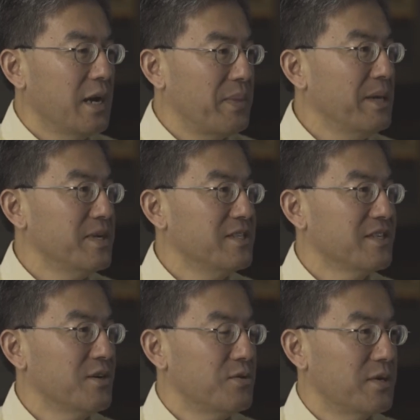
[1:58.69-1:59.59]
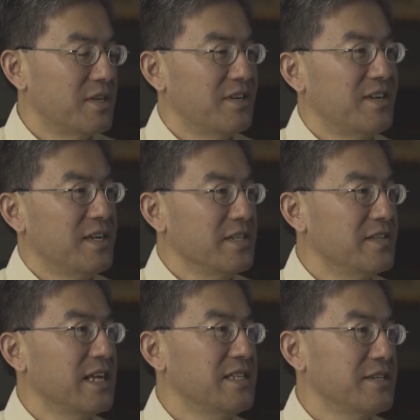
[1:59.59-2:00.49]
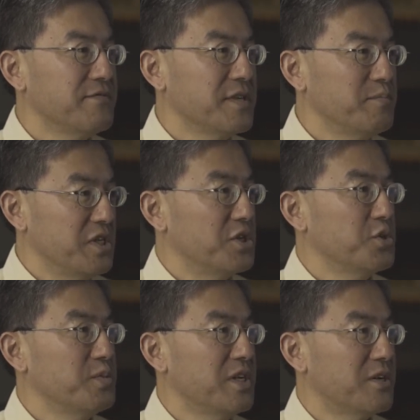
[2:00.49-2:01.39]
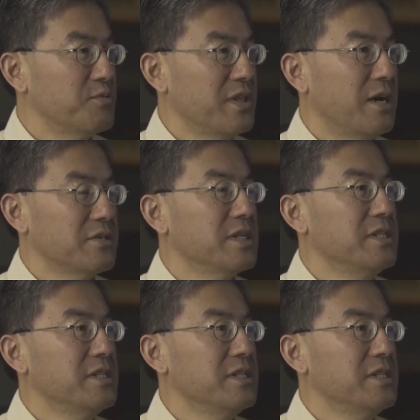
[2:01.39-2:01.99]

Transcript: payments or incentives peer-to-peer without